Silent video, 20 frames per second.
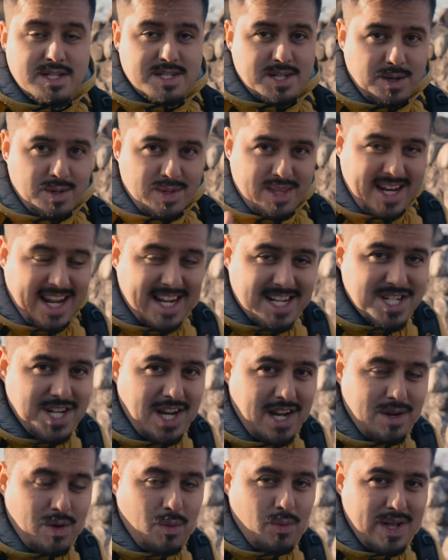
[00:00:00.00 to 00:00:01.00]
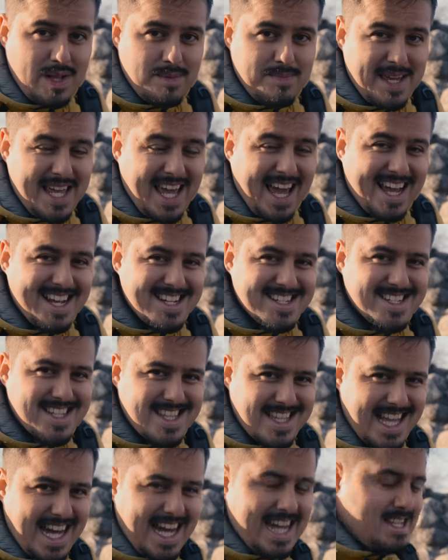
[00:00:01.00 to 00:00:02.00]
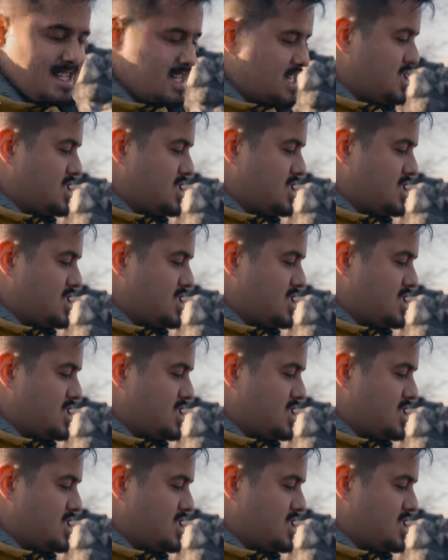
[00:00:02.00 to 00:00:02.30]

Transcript: So the next shot will be a slide